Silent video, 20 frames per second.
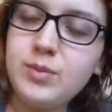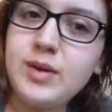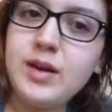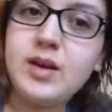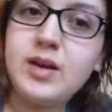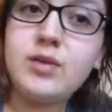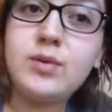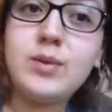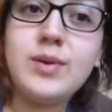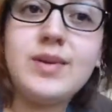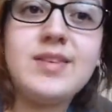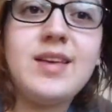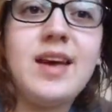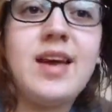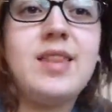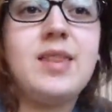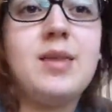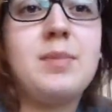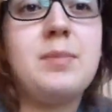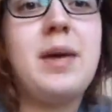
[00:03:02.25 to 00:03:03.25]
because we
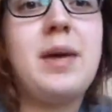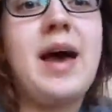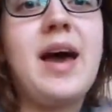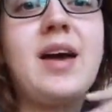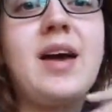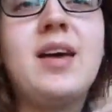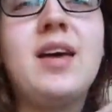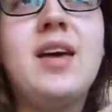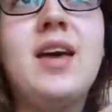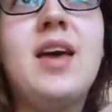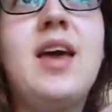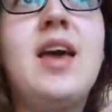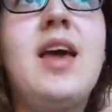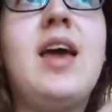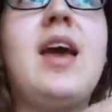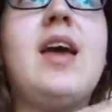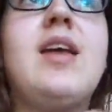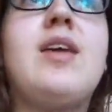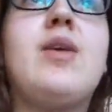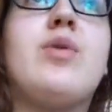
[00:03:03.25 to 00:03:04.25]
sat in the back
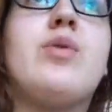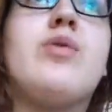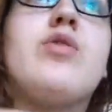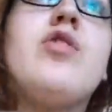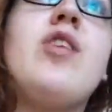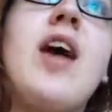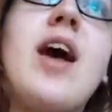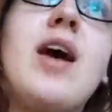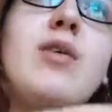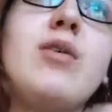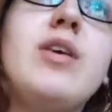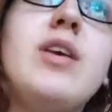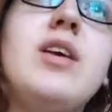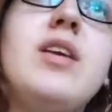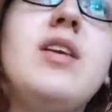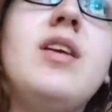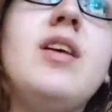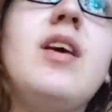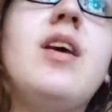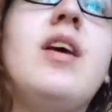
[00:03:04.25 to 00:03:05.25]
and it was
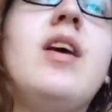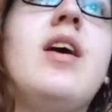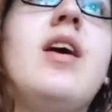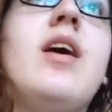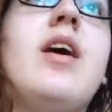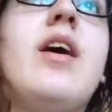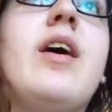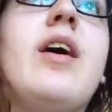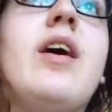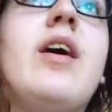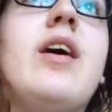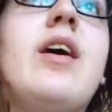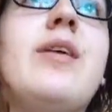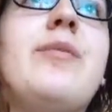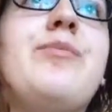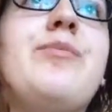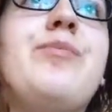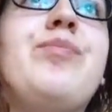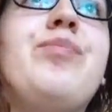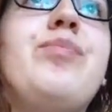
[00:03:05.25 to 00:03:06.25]
crowded.
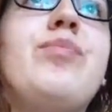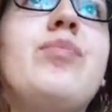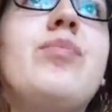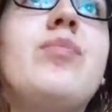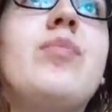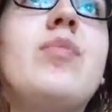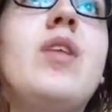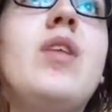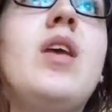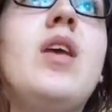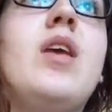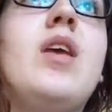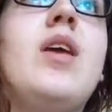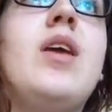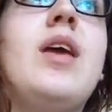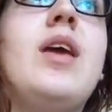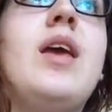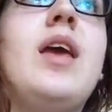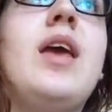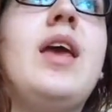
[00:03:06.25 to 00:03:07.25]
Um,
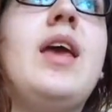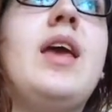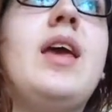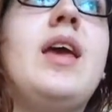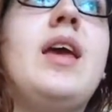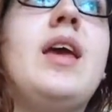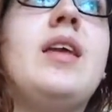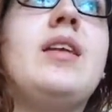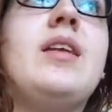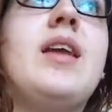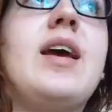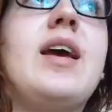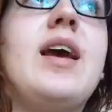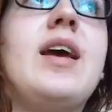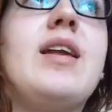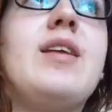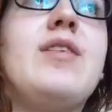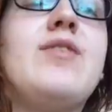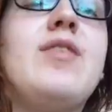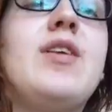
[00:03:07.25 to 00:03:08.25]
and I
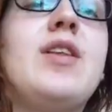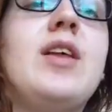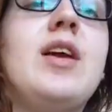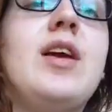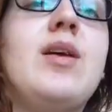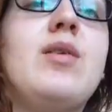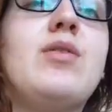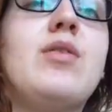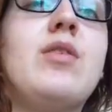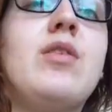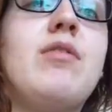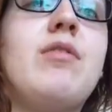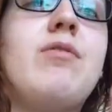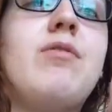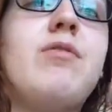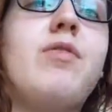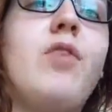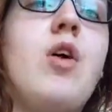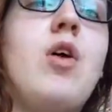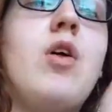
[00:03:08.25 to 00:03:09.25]
kind of felt like I was gonna
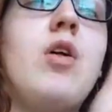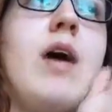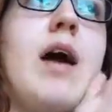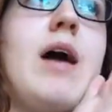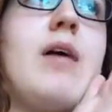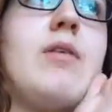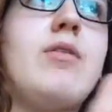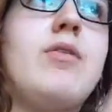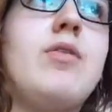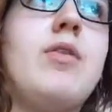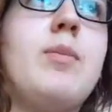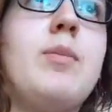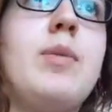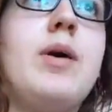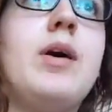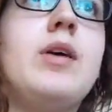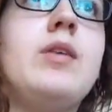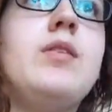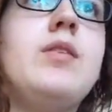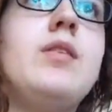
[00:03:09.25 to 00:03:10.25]
fall out of the
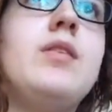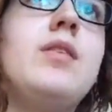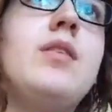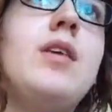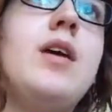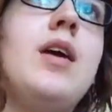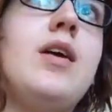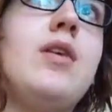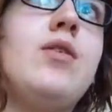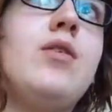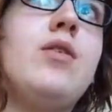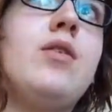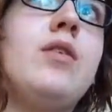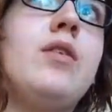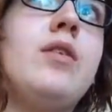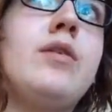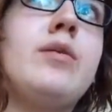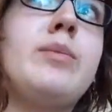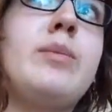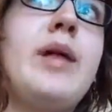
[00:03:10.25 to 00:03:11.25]
bus and
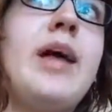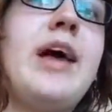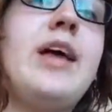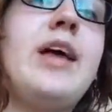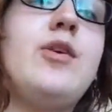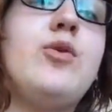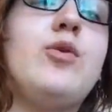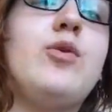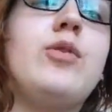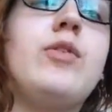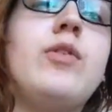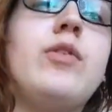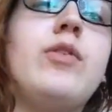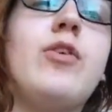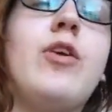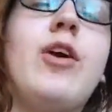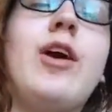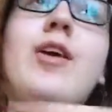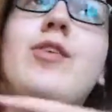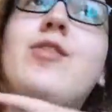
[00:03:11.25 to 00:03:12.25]
splat onto the
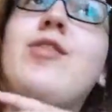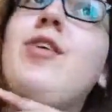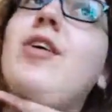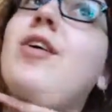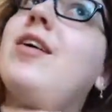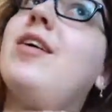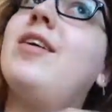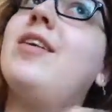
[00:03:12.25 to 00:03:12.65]
ground.